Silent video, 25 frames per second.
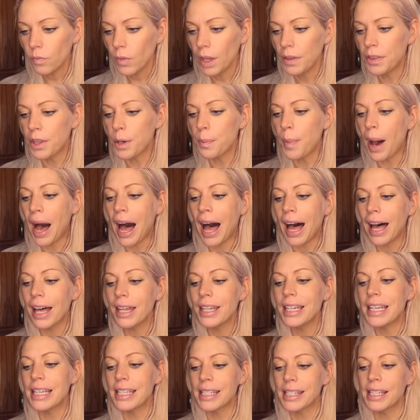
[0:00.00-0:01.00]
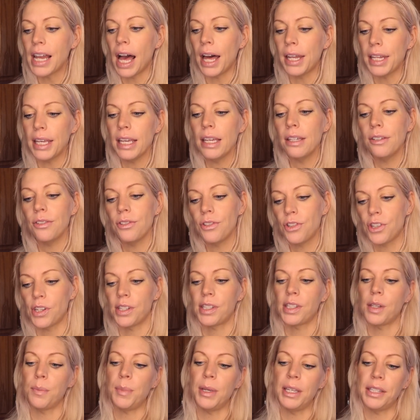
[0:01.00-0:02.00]
The pod is not eaten,
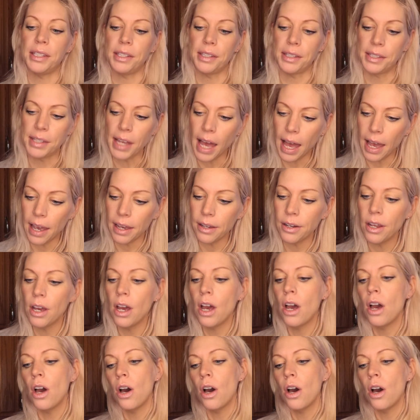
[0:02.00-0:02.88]
just the peas inside.